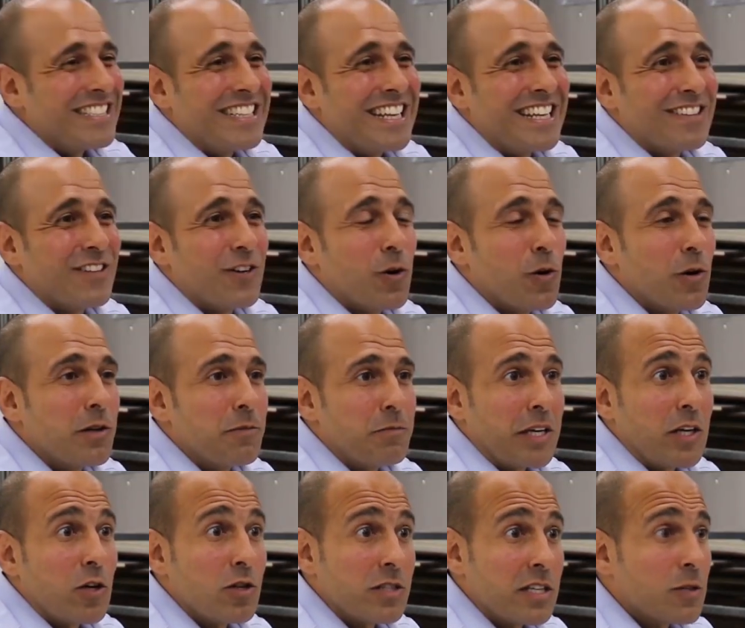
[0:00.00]
that
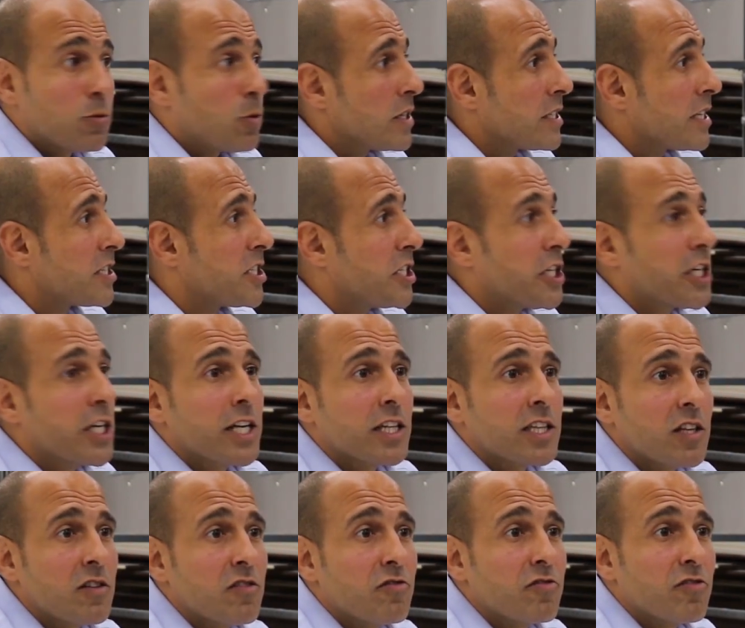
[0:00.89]
because it was a
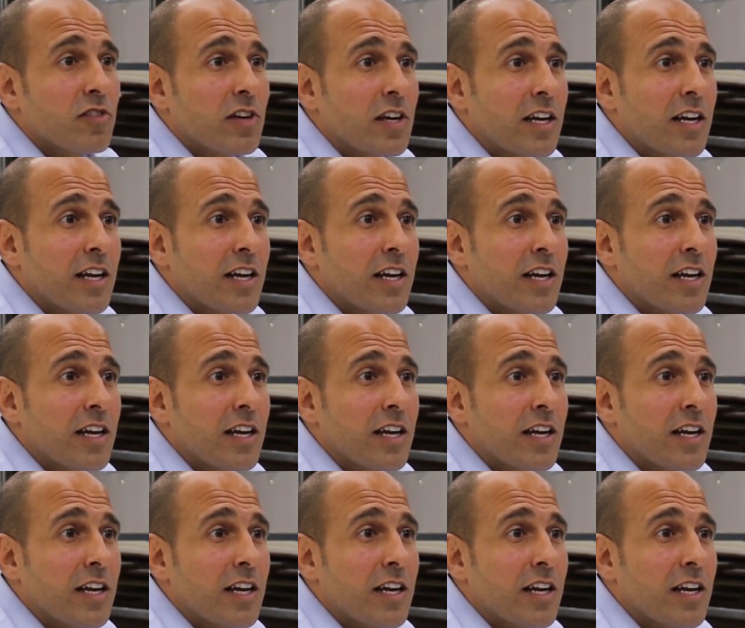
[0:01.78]
secretive